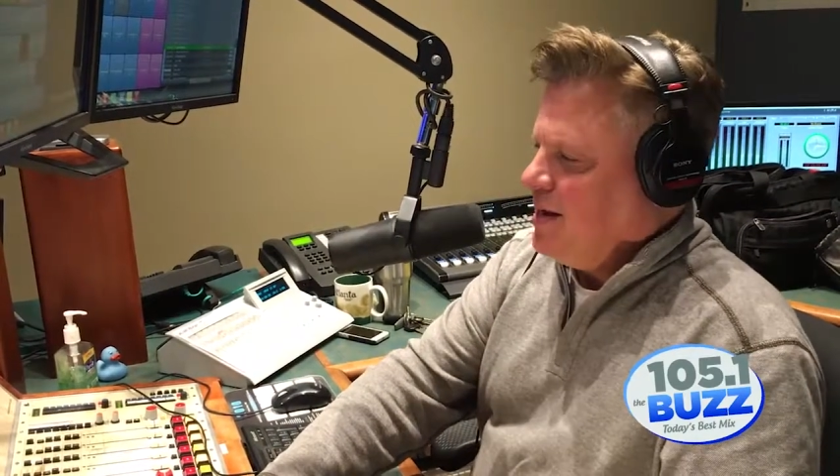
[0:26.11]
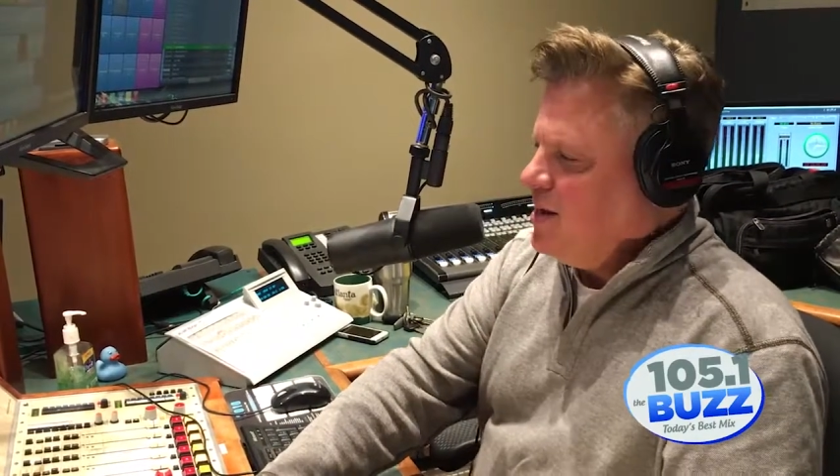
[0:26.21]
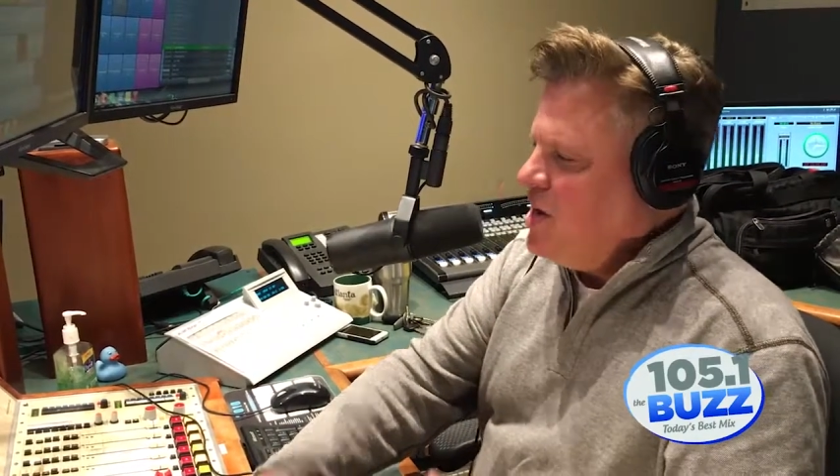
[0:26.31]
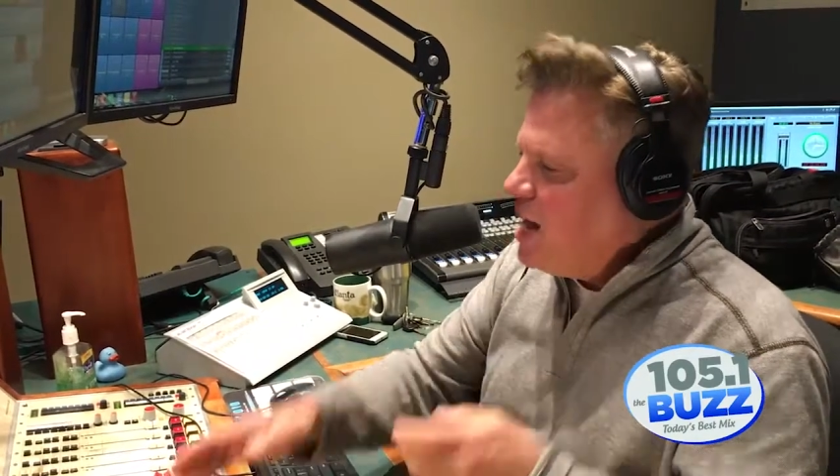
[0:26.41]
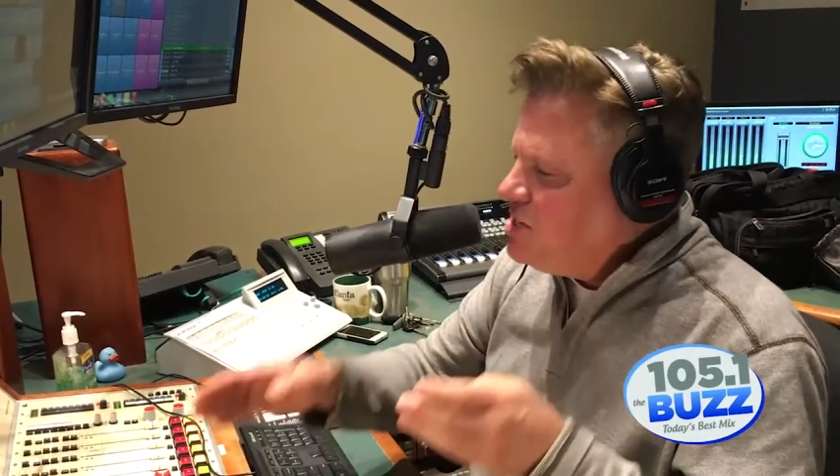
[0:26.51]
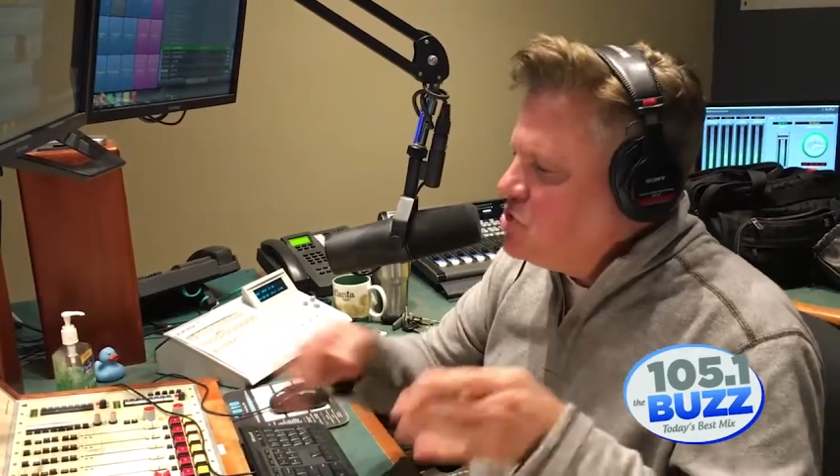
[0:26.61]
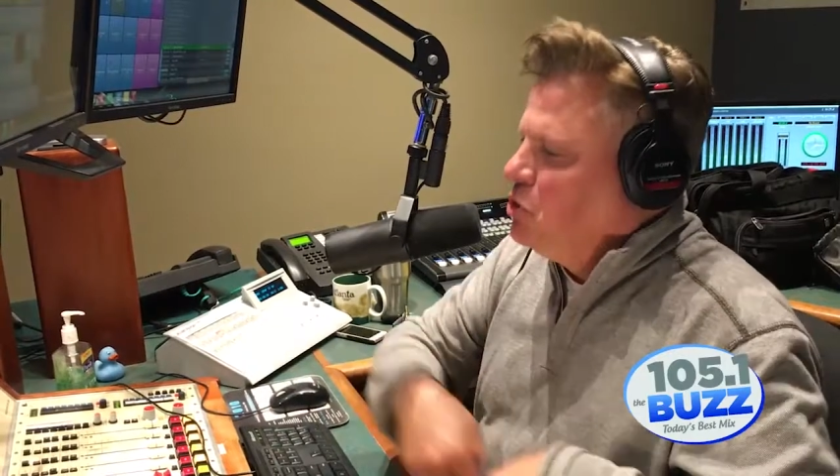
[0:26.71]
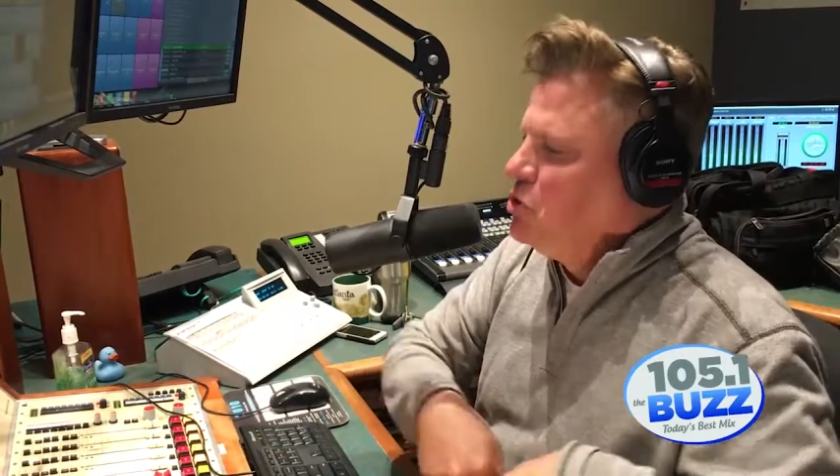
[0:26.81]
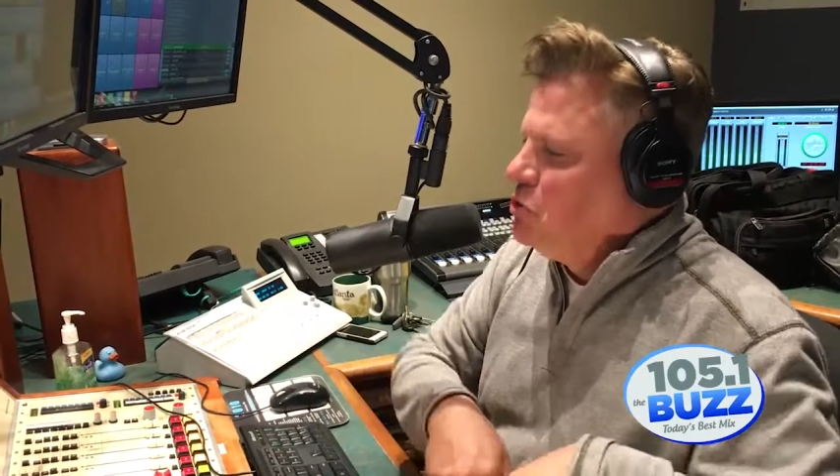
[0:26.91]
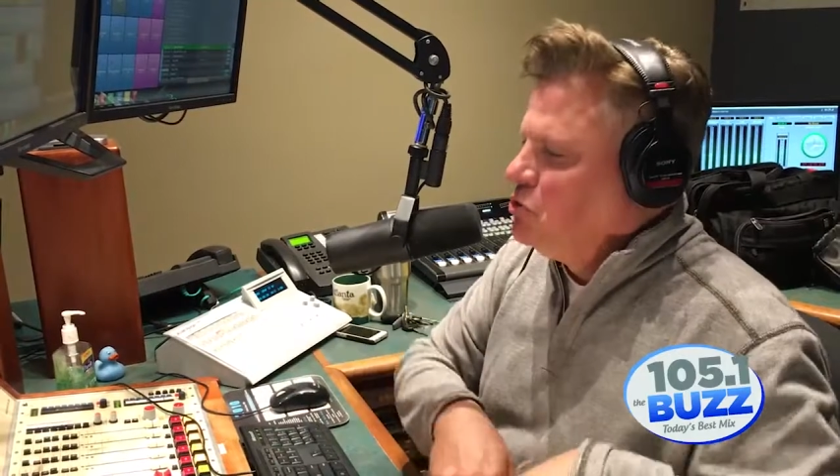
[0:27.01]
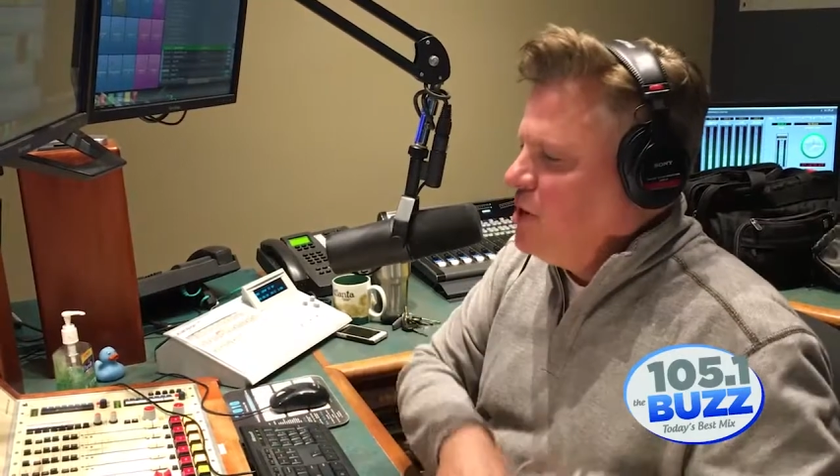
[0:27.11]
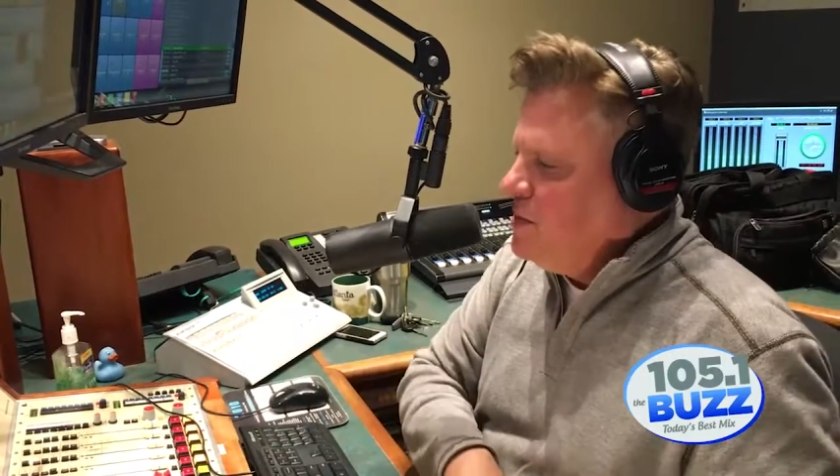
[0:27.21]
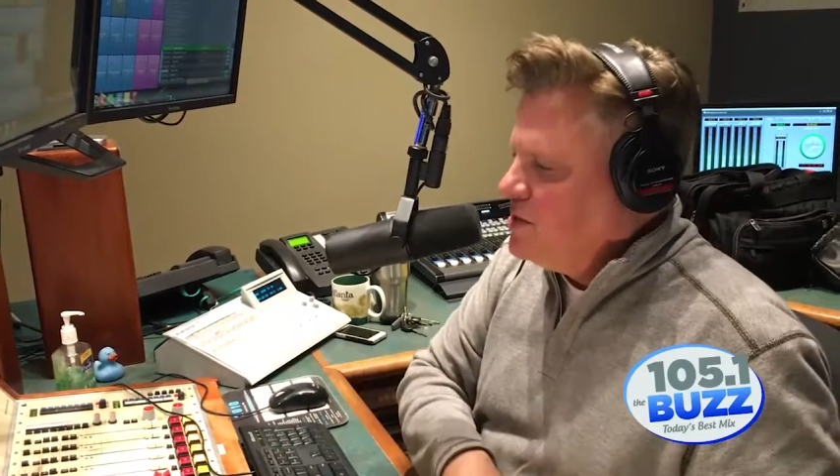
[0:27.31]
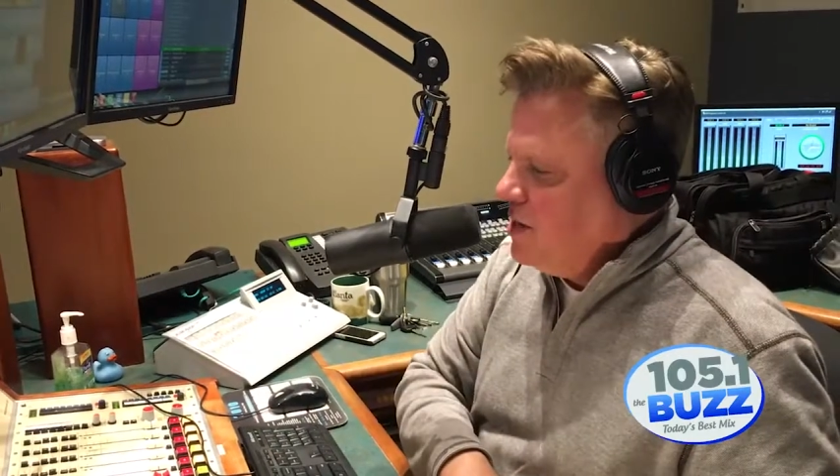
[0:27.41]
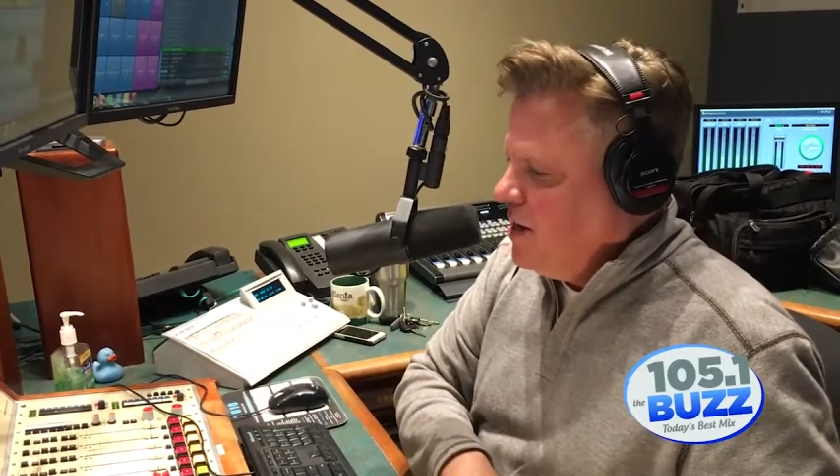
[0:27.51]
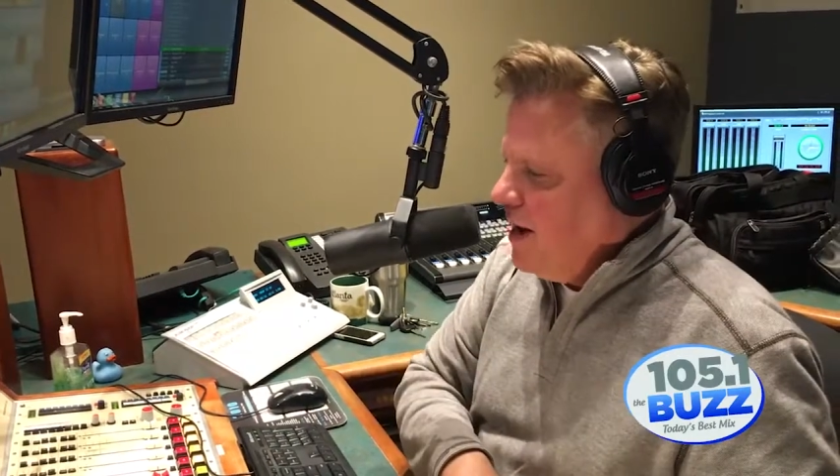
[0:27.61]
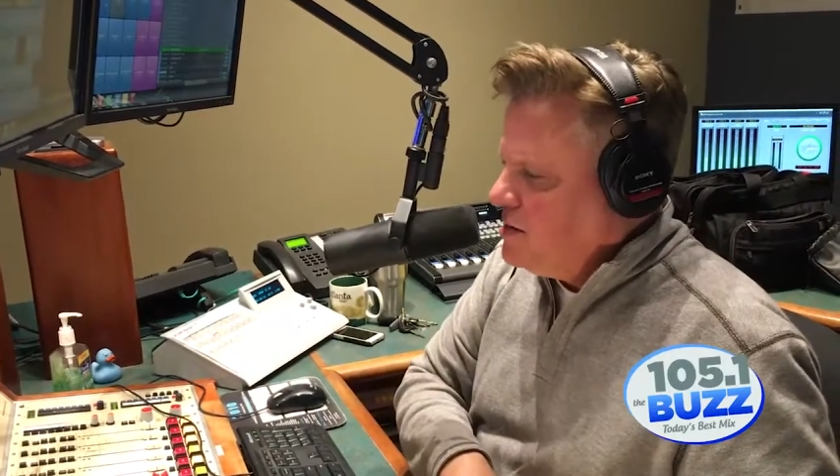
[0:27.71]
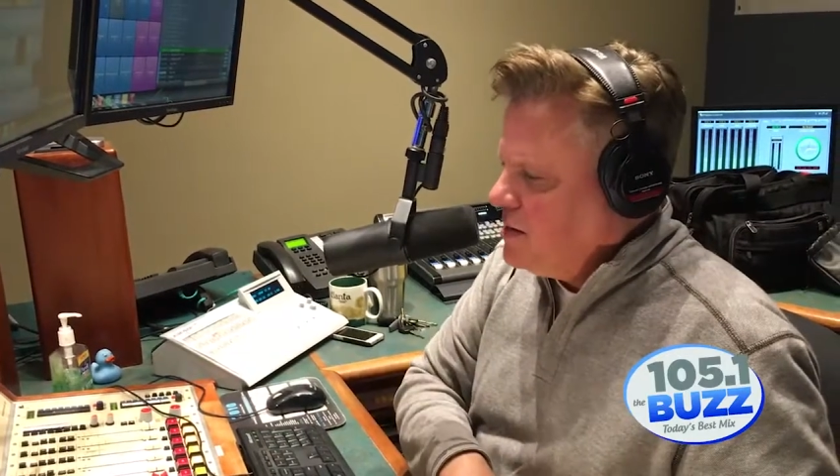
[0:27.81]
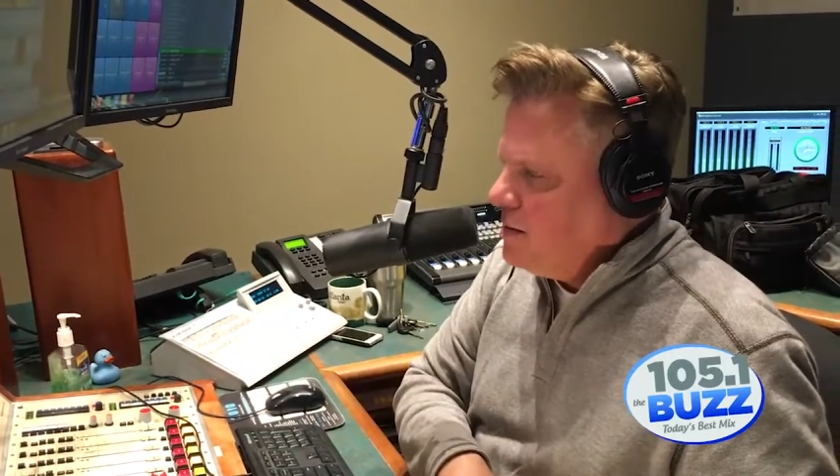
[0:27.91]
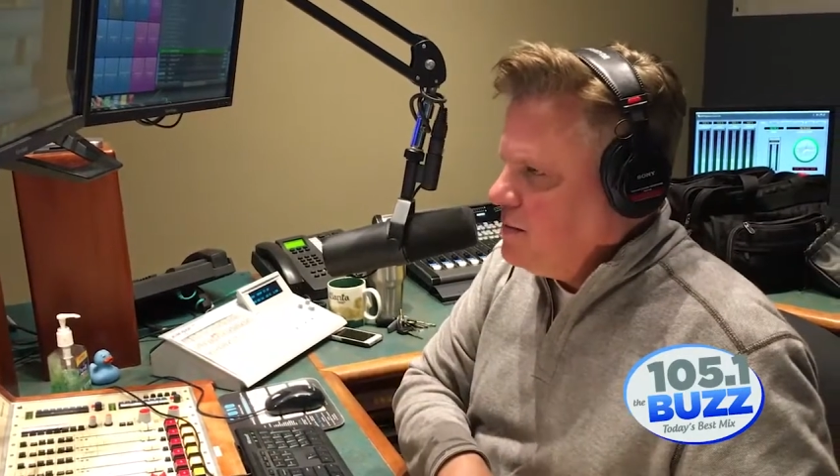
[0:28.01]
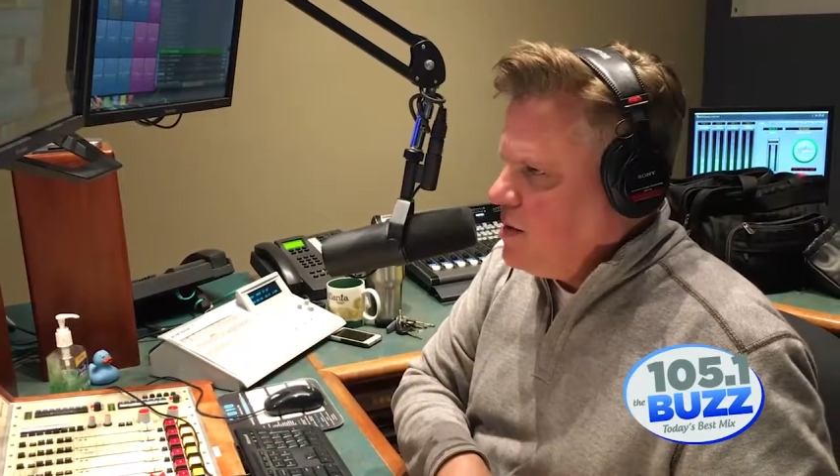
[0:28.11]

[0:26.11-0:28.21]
non-surgical treatments today to